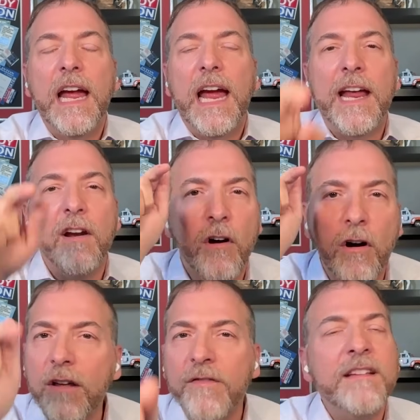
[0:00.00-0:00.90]
And
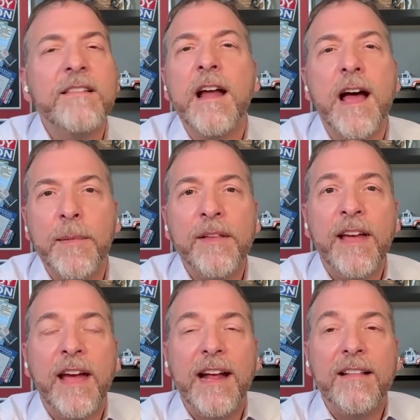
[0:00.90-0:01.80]
all of these anonymous
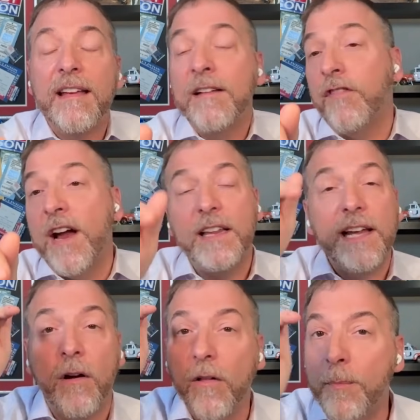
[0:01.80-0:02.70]
aides, and frankly,
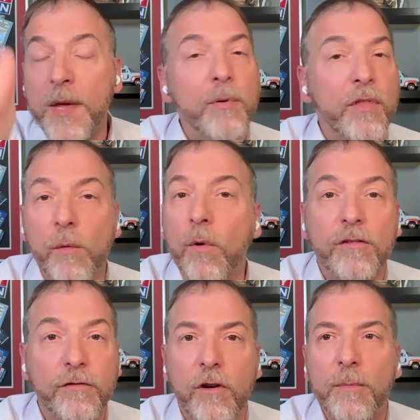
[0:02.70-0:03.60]
all the people that
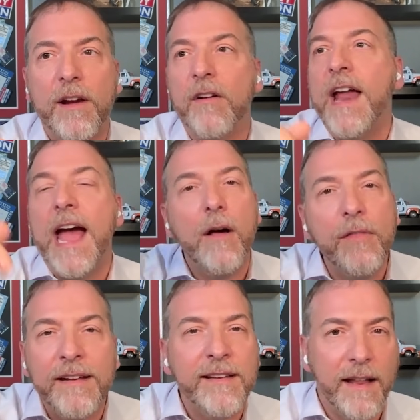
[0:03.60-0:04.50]
worked for him that are now,
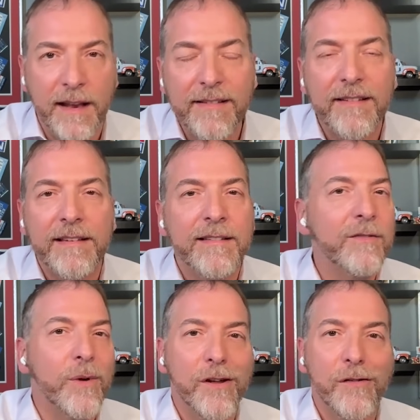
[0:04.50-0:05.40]
they tell us, this
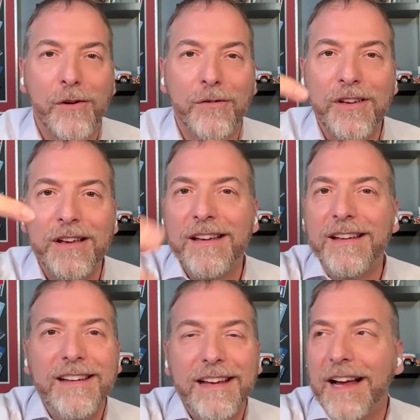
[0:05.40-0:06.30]
is one of those,
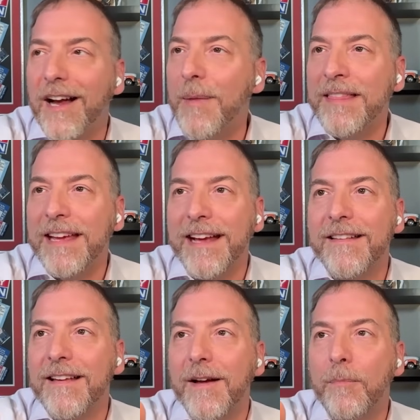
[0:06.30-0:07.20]
I think
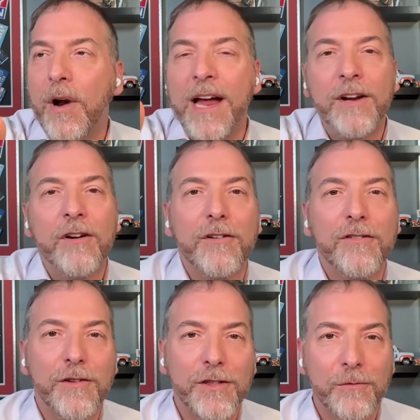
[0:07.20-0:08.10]
it's Brian Curtis
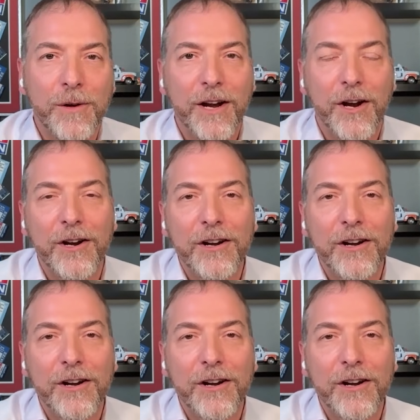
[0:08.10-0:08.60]
over at The Ringer